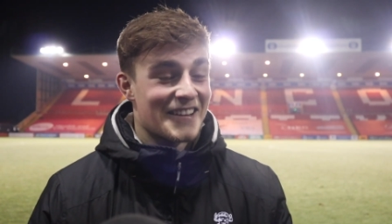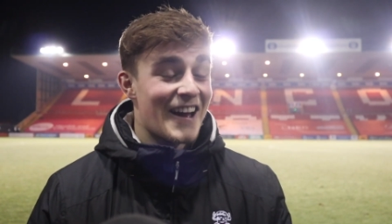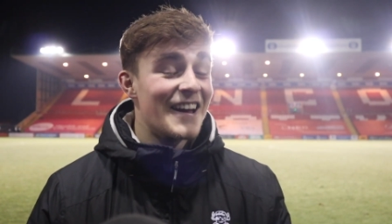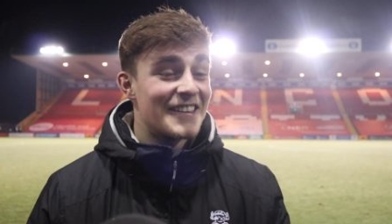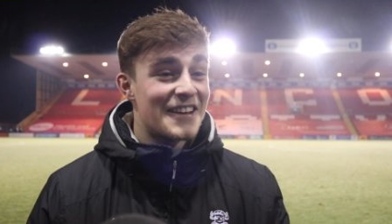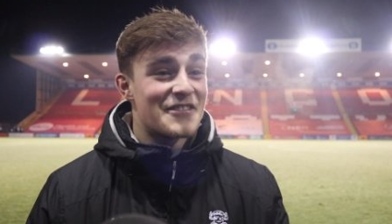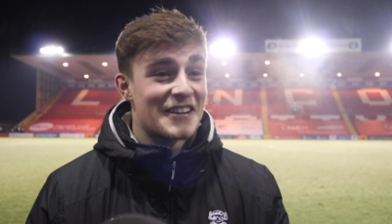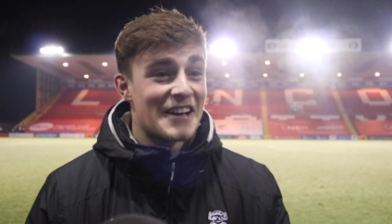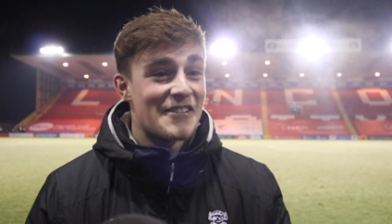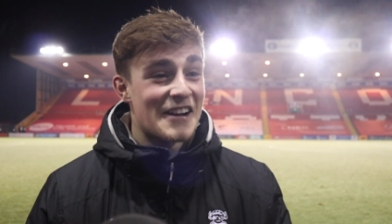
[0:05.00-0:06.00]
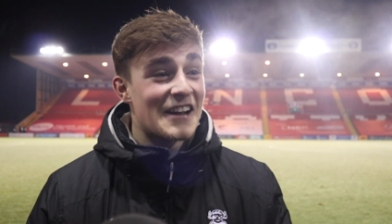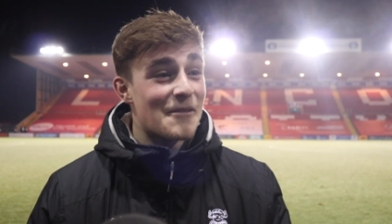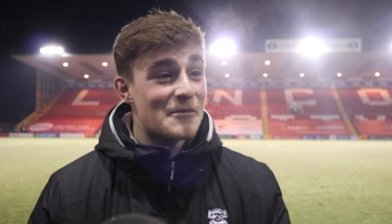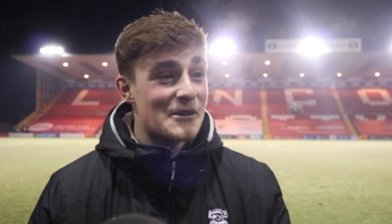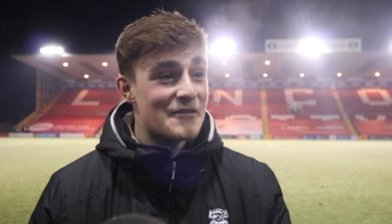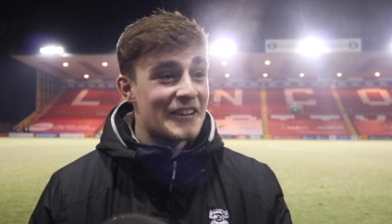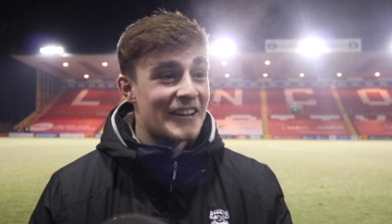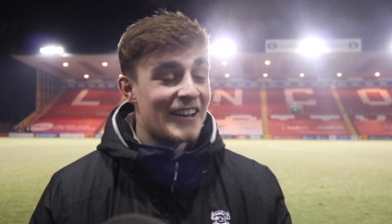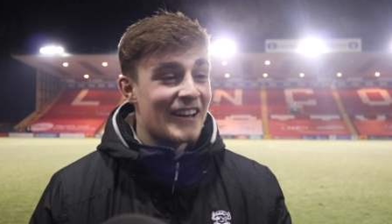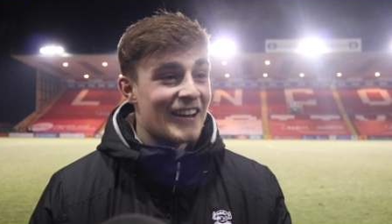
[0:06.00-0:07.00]
Yeah, definitely. Really happy with
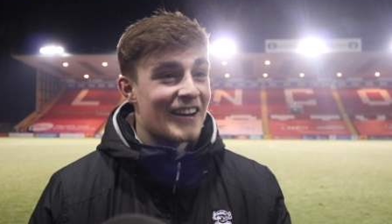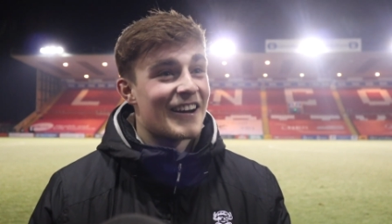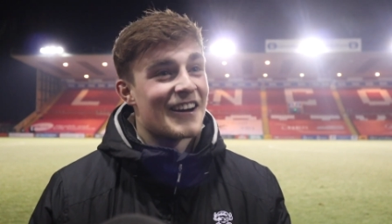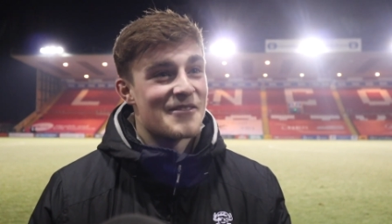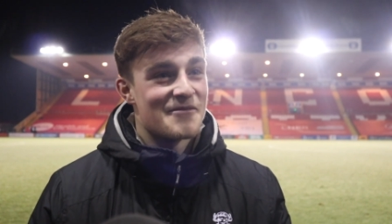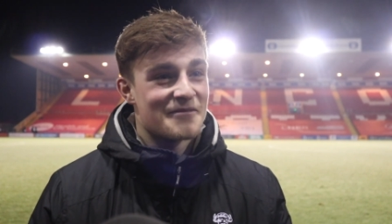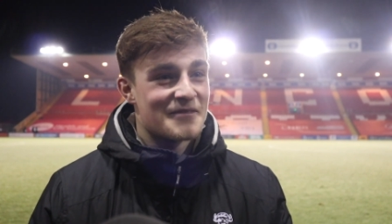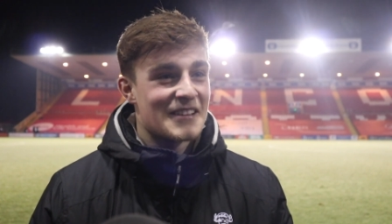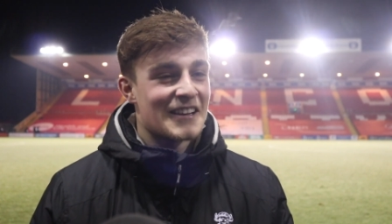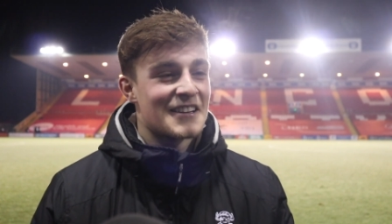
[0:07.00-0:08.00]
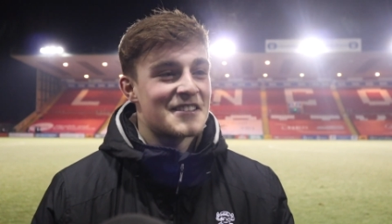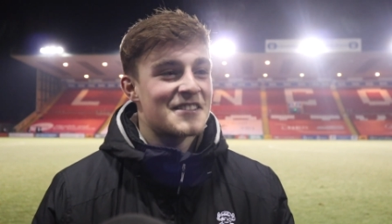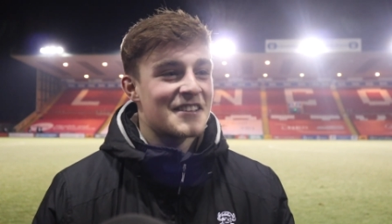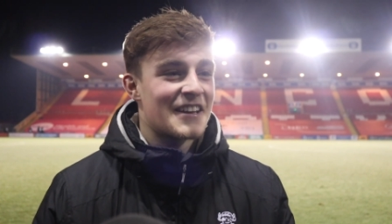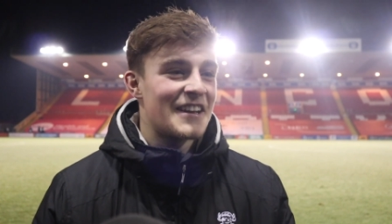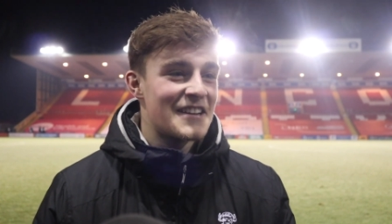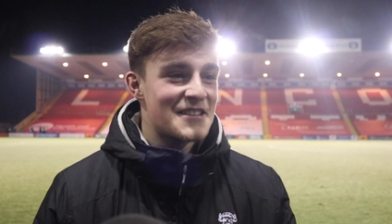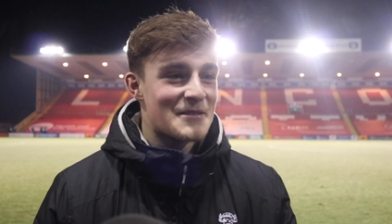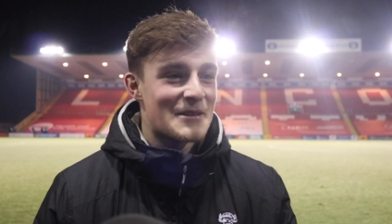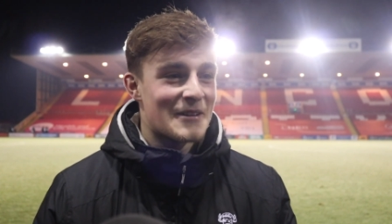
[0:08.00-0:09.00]
it. Um, lads getting
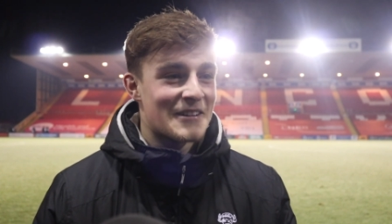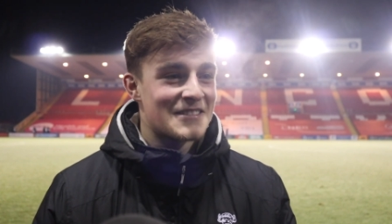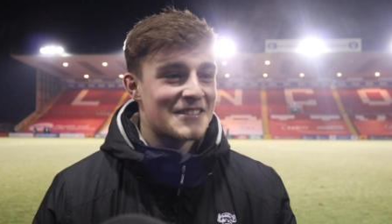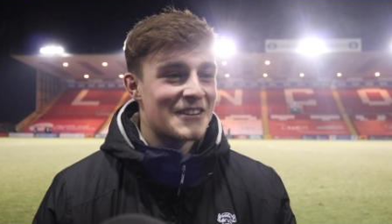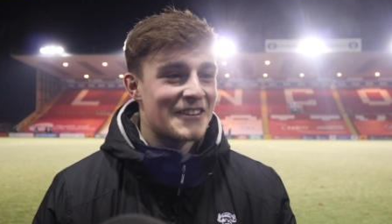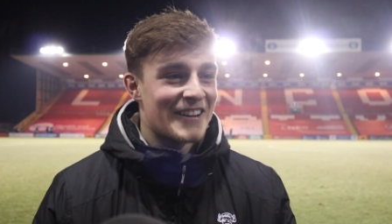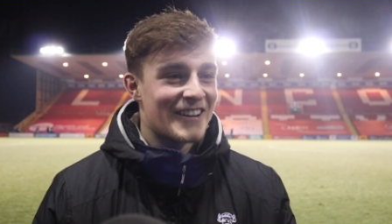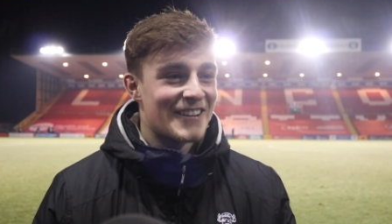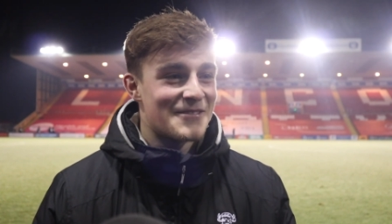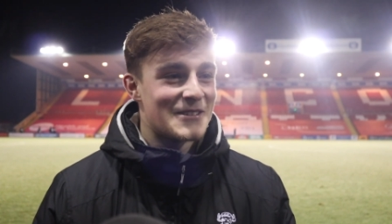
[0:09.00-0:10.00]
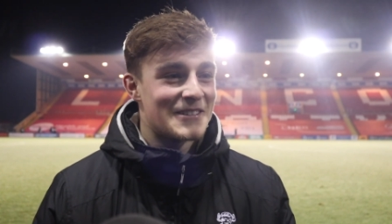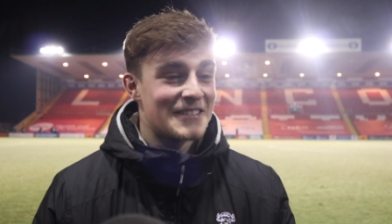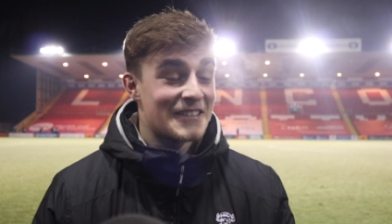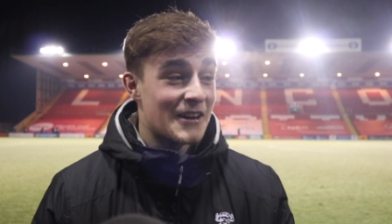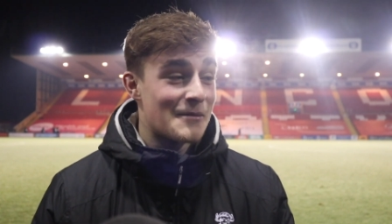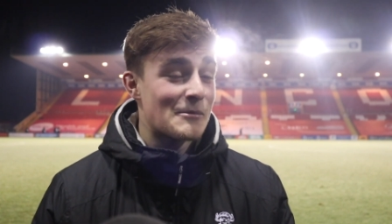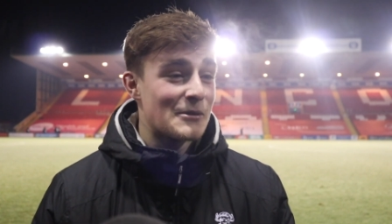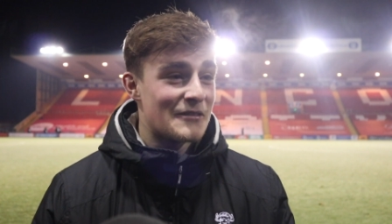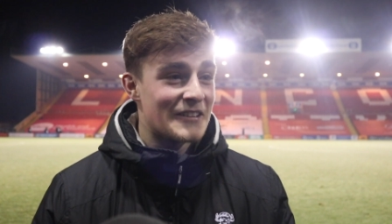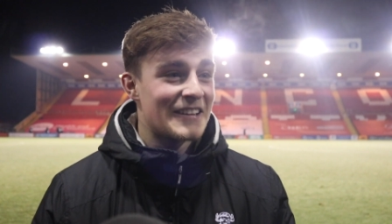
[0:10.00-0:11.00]
into me about scoring a header, but no, I'm
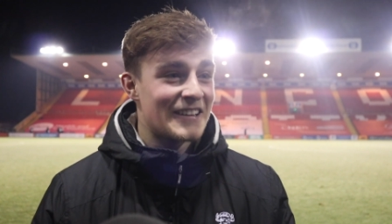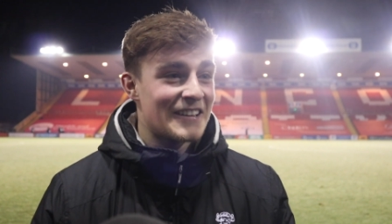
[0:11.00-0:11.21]
happy with it.